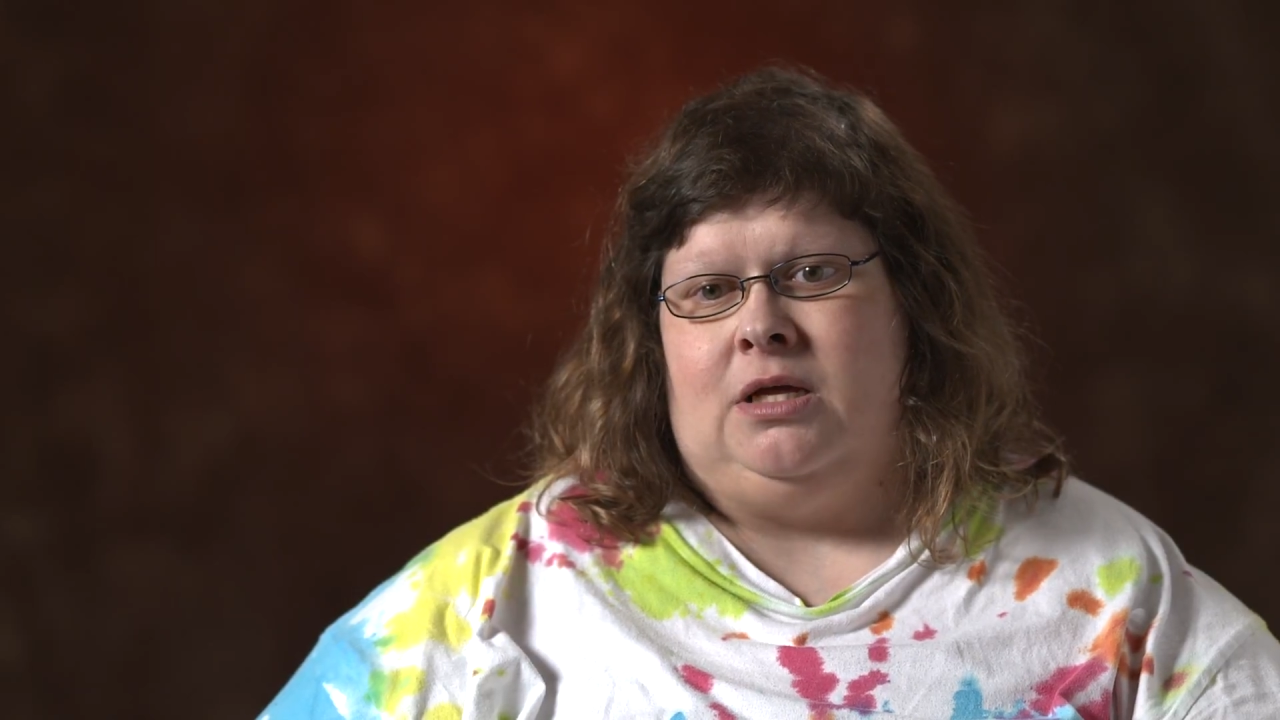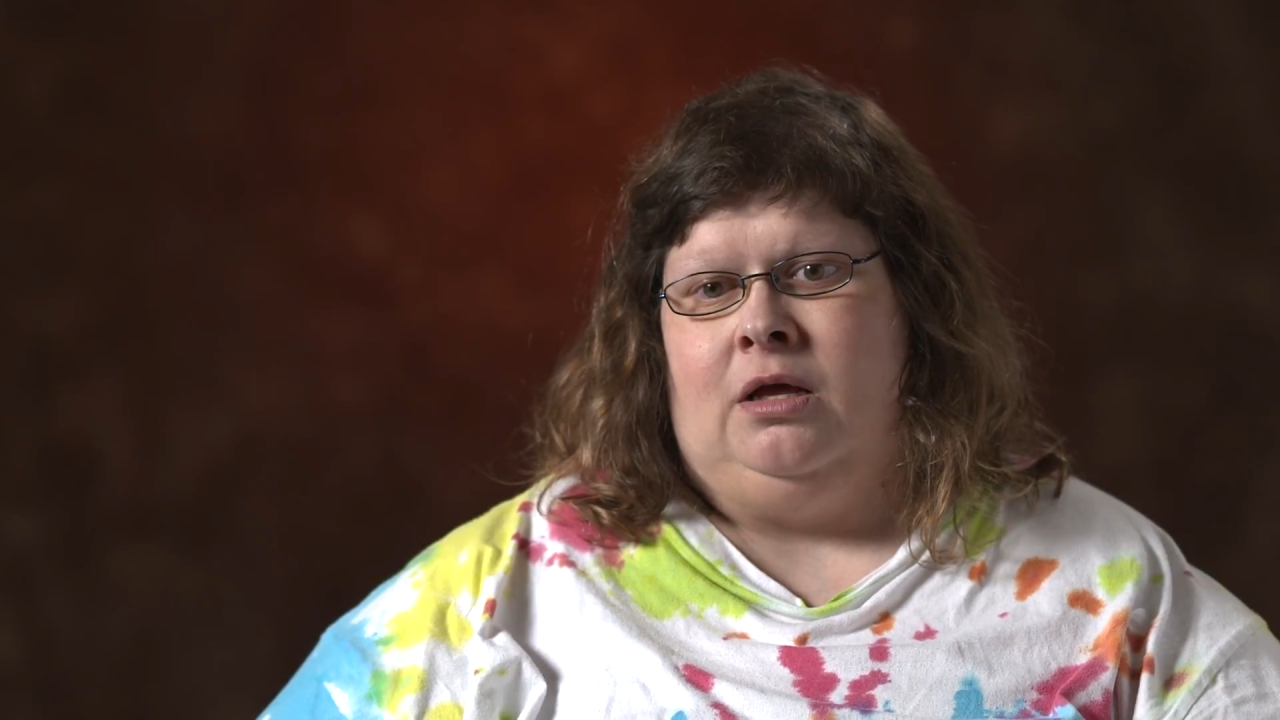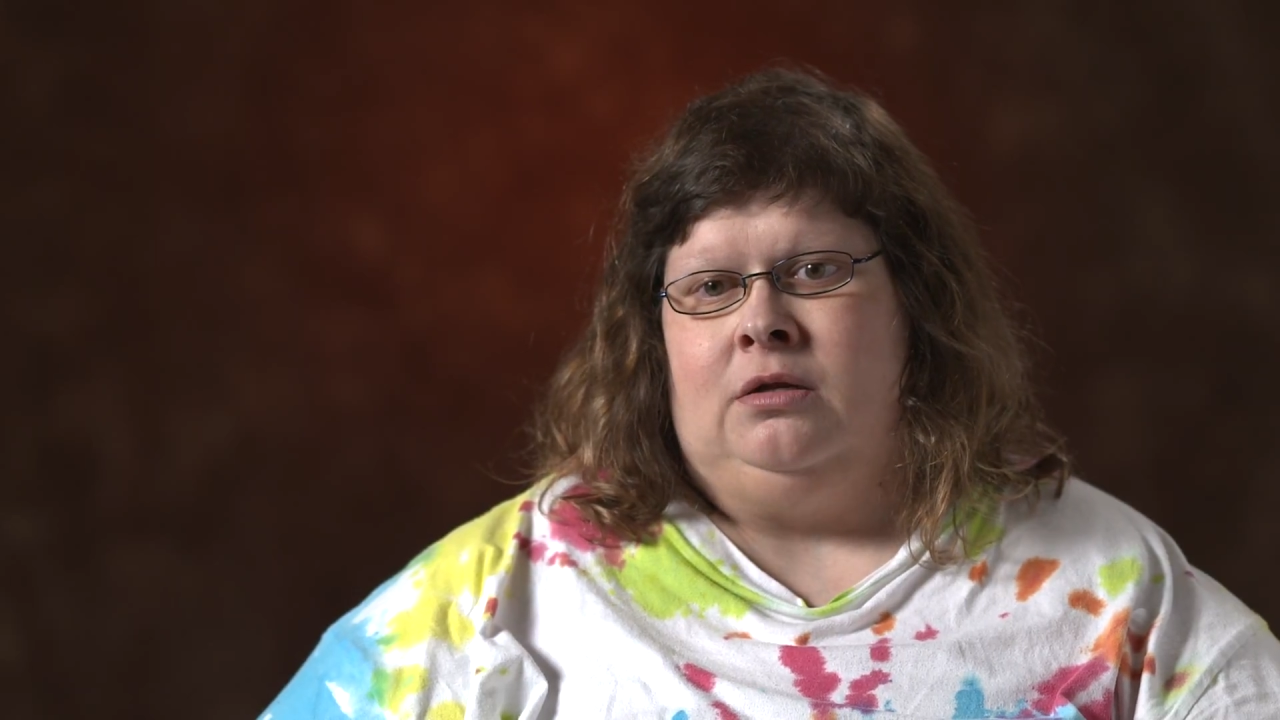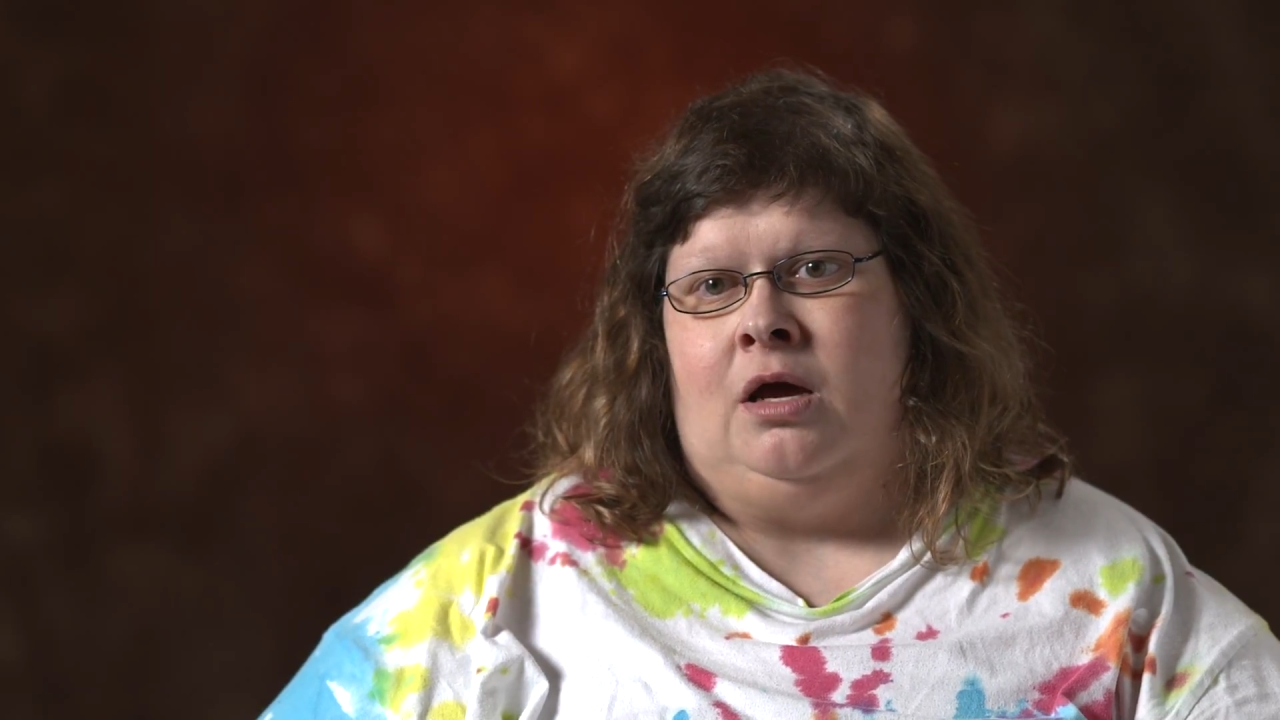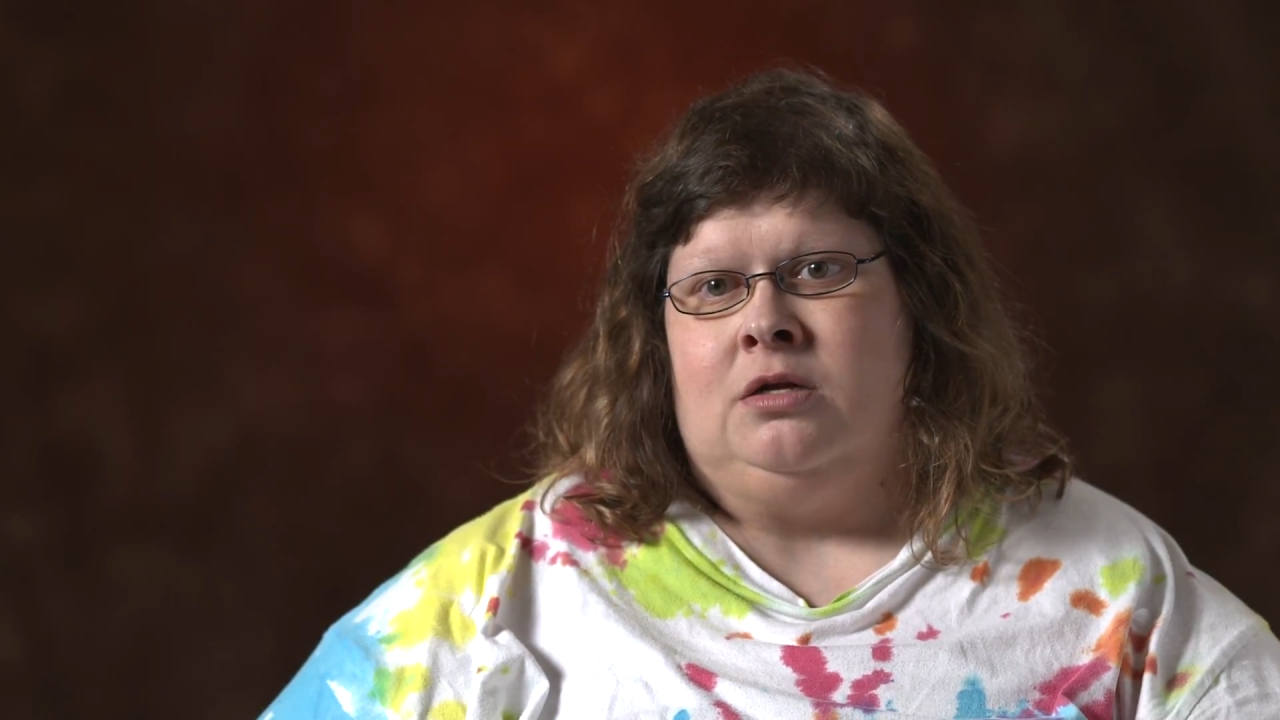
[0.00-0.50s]

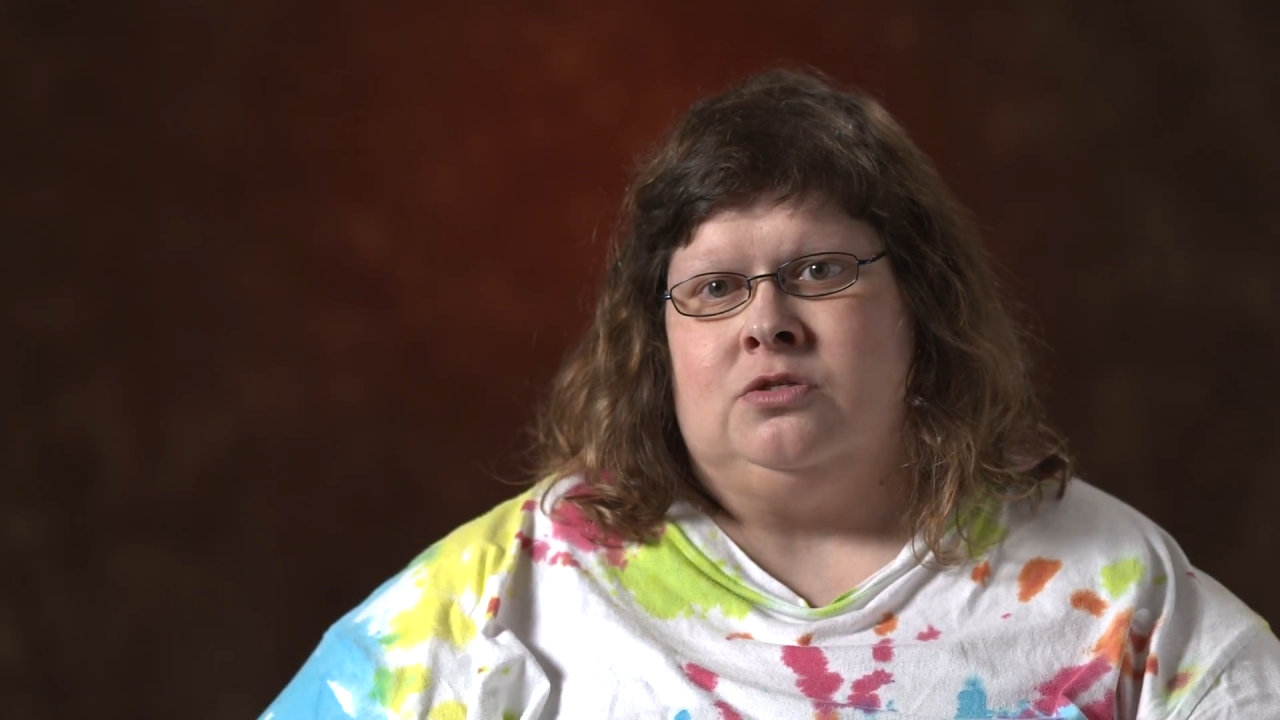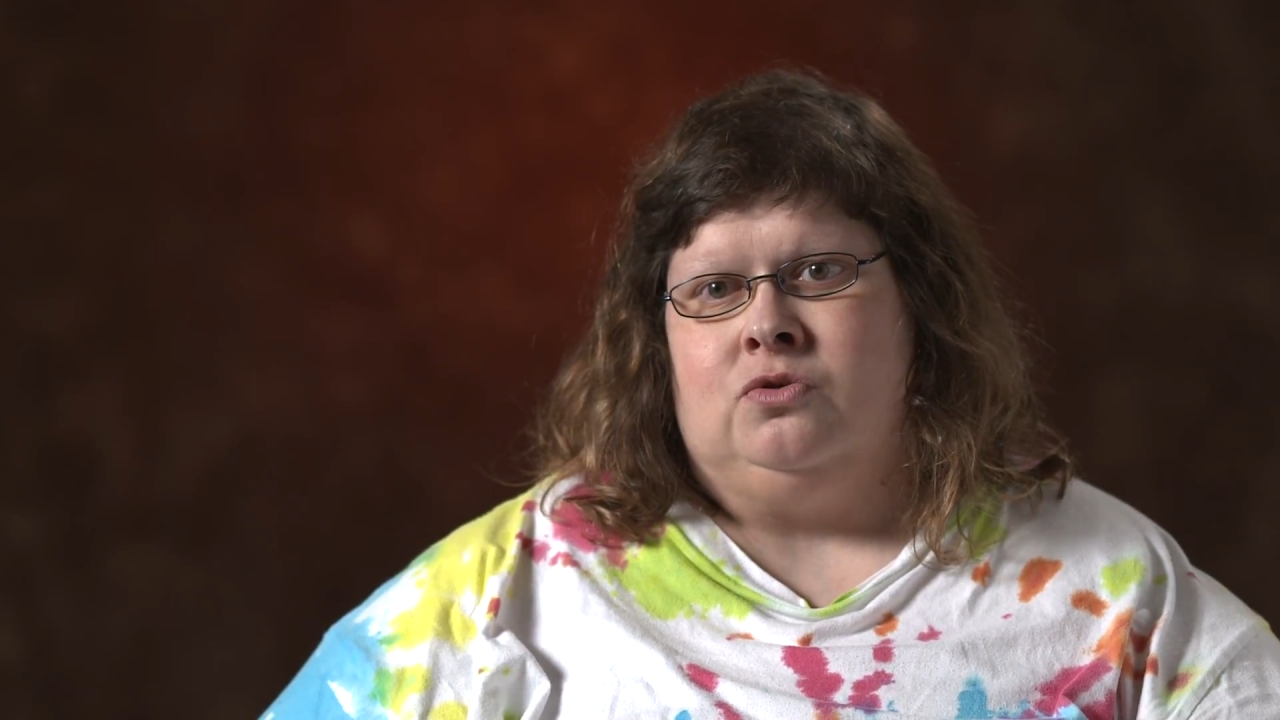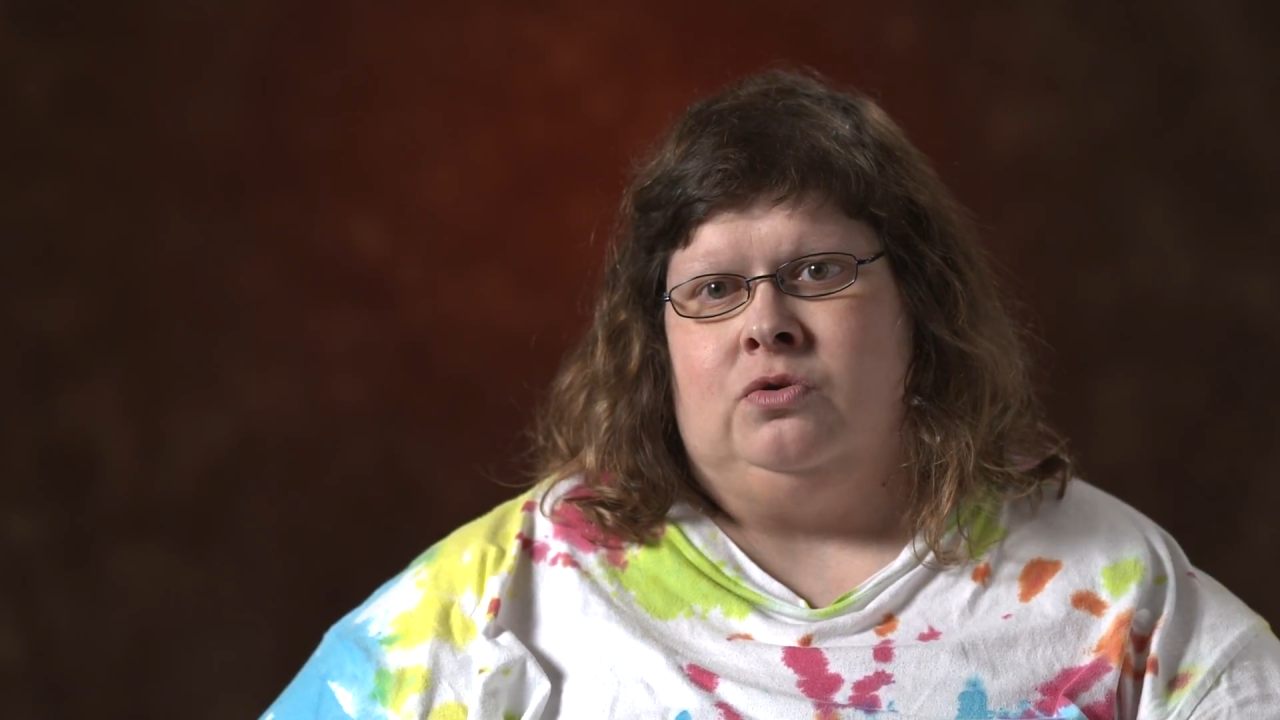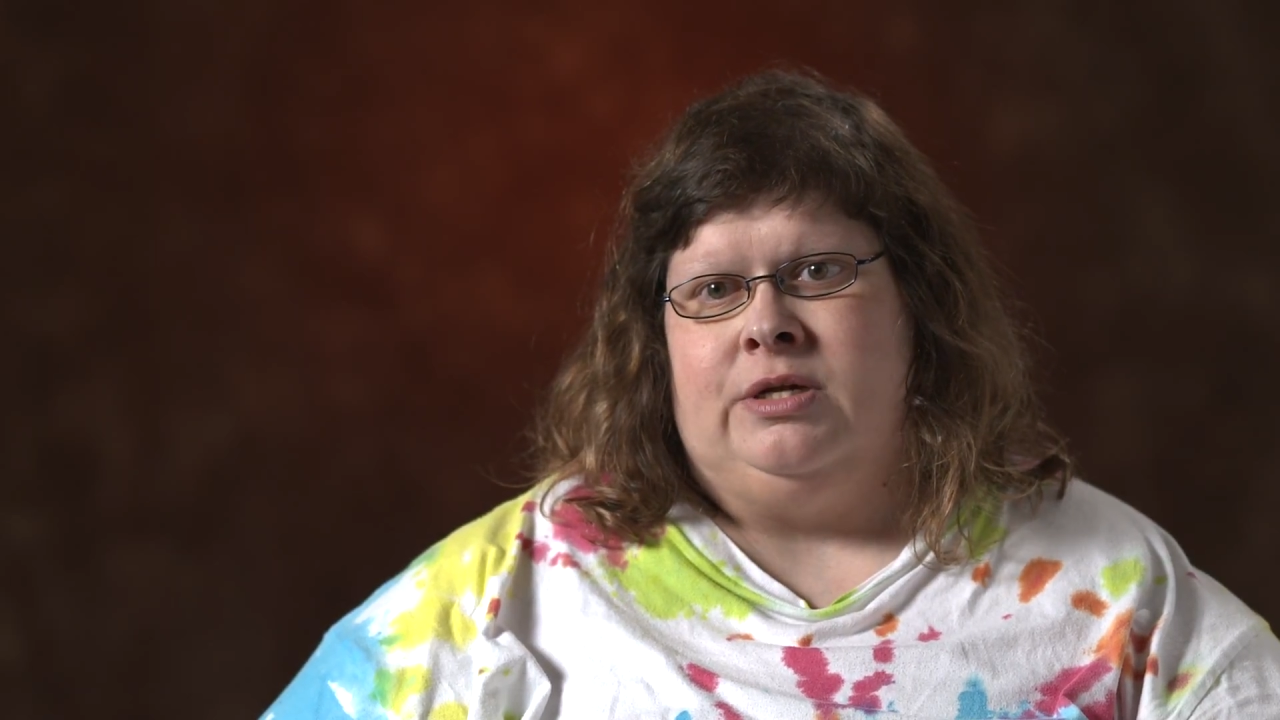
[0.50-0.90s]
a lot of school